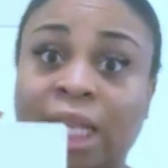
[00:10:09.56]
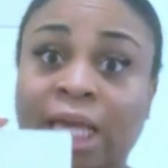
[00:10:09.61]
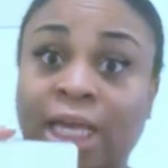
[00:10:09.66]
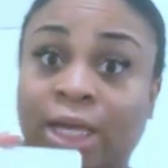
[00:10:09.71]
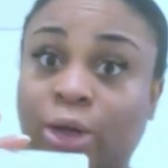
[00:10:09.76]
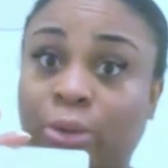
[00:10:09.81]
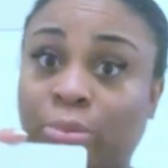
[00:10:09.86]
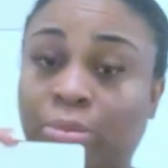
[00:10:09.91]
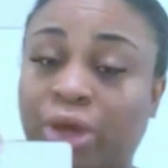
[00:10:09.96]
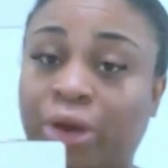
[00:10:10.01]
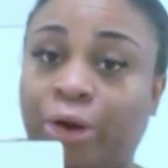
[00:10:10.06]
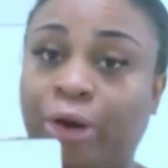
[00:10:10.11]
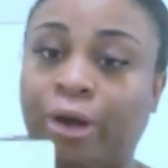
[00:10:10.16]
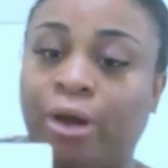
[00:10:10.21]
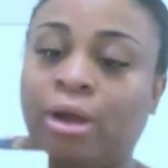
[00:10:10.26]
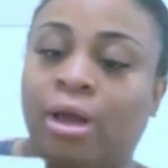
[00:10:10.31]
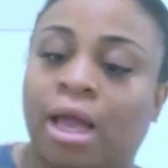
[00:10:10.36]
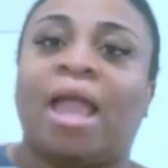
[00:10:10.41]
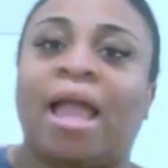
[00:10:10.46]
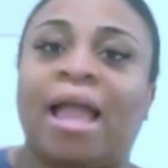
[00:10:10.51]
like a
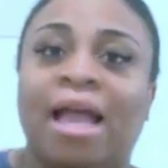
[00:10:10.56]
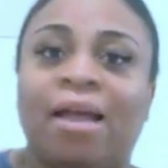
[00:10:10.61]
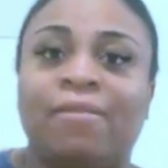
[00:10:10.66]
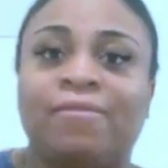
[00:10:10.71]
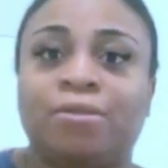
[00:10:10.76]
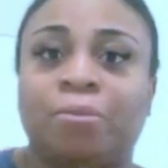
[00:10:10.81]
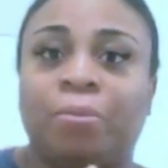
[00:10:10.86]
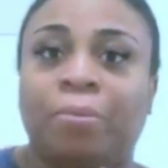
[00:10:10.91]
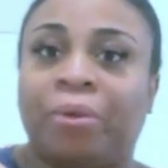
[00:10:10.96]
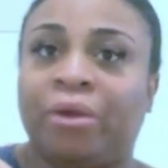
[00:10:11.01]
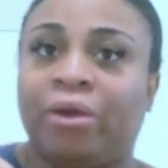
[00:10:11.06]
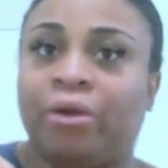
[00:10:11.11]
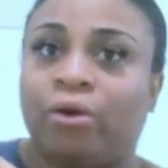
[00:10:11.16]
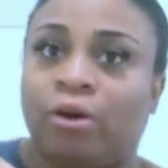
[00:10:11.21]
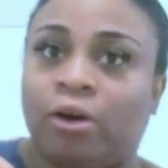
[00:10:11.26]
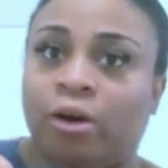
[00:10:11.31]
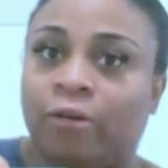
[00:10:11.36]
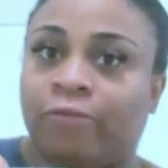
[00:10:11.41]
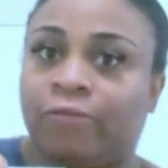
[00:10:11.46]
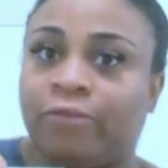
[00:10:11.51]
mirror. I have to peel
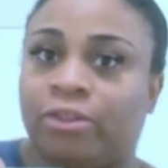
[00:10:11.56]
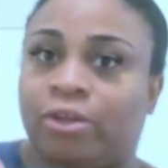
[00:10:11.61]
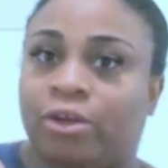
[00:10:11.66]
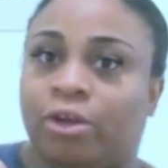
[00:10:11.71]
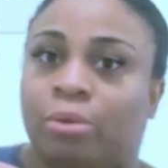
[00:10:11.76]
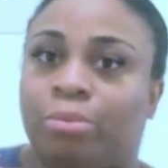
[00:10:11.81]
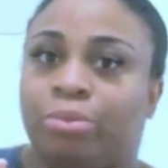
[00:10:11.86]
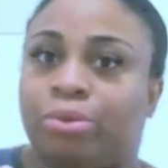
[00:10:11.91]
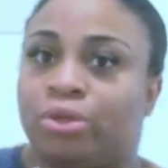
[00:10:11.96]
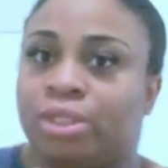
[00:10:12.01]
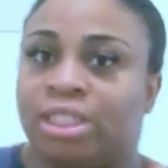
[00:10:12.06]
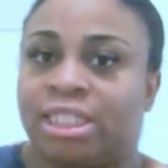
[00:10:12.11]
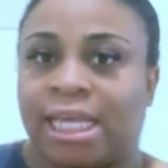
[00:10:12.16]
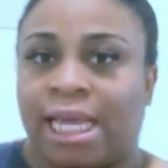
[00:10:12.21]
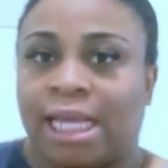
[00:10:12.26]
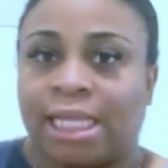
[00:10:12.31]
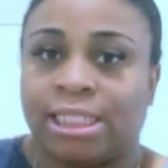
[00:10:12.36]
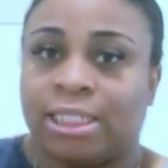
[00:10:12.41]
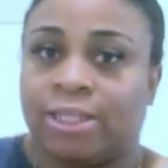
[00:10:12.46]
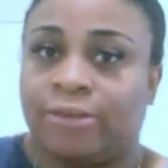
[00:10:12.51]
off the
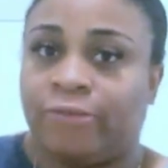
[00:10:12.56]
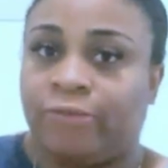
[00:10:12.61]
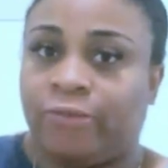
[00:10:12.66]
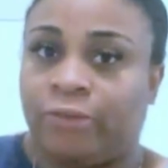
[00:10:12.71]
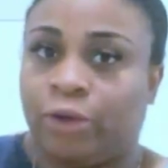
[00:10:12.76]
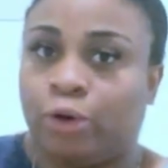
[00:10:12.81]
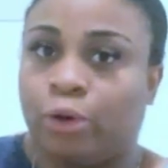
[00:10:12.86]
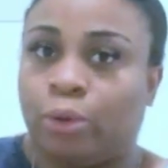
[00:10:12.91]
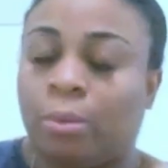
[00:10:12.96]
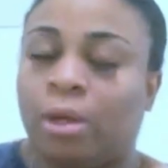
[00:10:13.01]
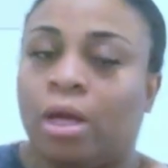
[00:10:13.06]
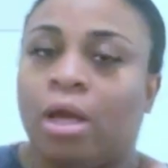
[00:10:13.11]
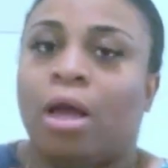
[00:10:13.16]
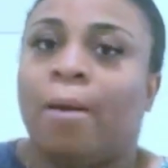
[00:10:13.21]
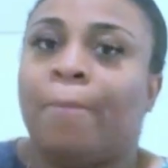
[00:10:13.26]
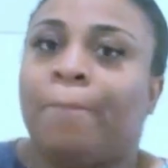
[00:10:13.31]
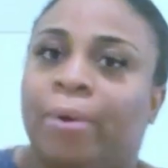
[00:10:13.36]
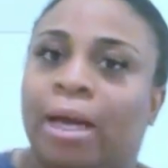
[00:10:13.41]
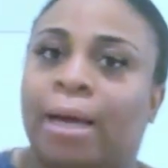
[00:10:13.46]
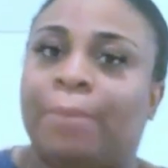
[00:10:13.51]
protective film,
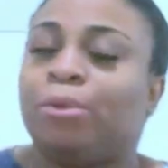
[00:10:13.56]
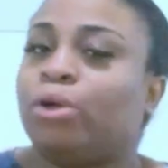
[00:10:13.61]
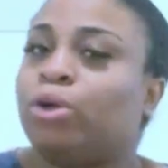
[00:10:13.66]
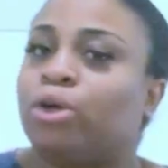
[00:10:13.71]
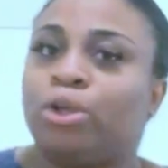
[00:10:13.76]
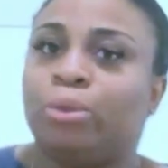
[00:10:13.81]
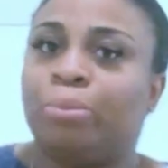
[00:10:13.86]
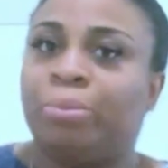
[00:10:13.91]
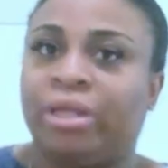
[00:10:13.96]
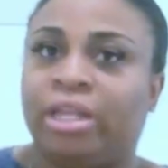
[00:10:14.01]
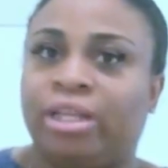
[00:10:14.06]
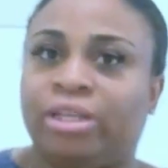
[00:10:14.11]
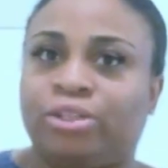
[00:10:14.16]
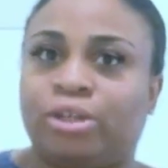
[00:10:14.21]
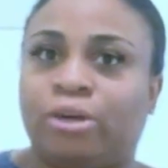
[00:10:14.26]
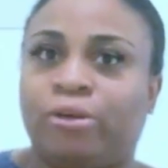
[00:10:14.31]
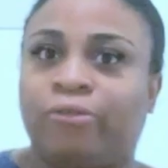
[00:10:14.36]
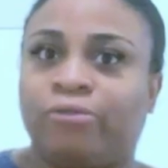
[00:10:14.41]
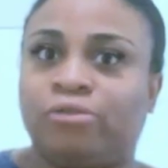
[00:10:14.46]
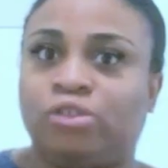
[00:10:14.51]
but I'm not gonna peel it
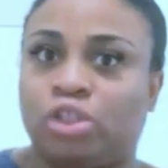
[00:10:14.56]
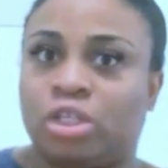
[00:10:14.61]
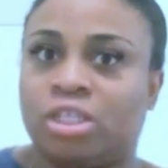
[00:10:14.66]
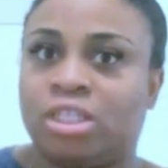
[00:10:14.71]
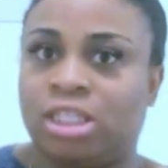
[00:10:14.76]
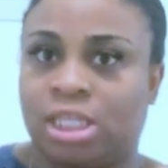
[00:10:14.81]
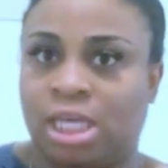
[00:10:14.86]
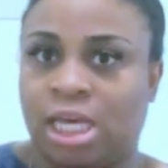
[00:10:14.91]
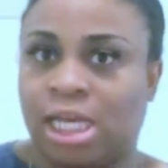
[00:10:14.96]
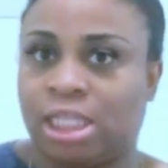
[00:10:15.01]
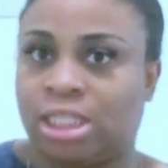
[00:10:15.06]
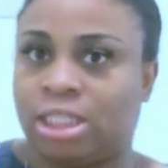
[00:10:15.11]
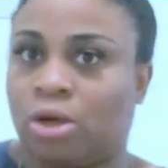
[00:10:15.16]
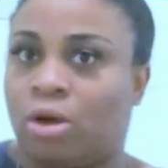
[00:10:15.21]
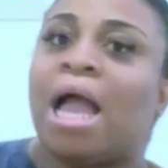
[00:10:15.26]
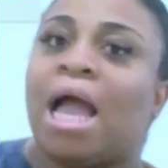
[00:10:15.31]
off just yet.